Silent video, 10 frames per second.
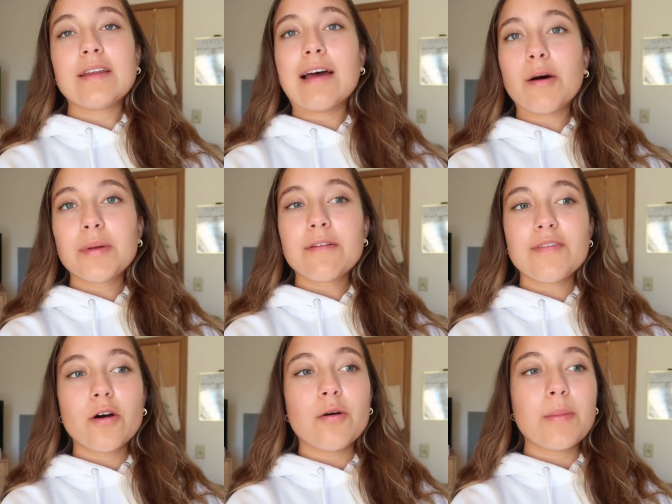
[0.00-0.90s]
Now I'm gonna
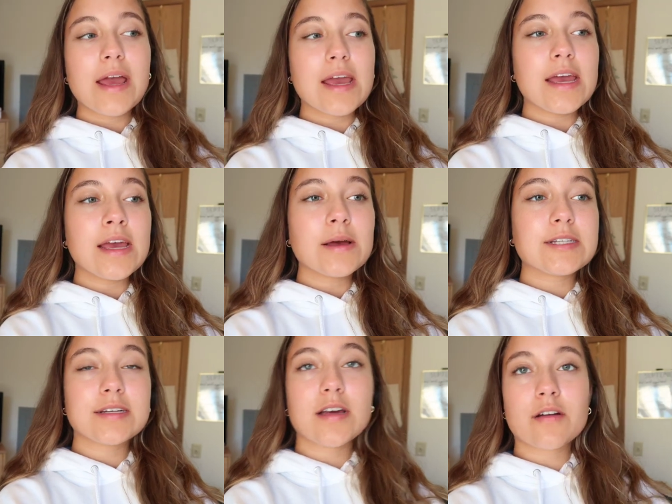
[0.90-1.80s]
film a
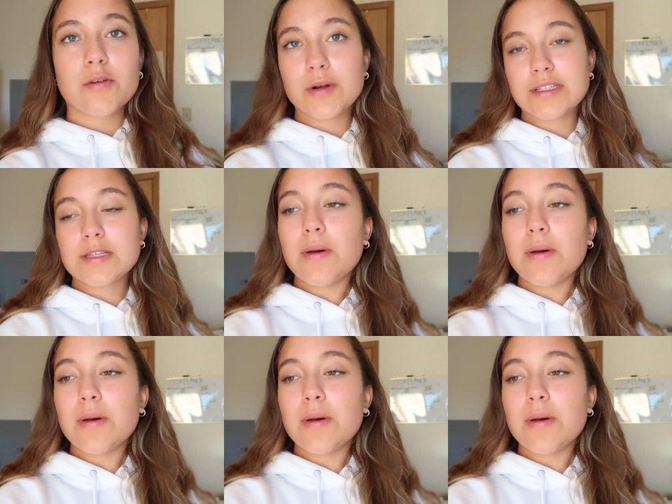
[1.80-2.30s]
TikTok for Princess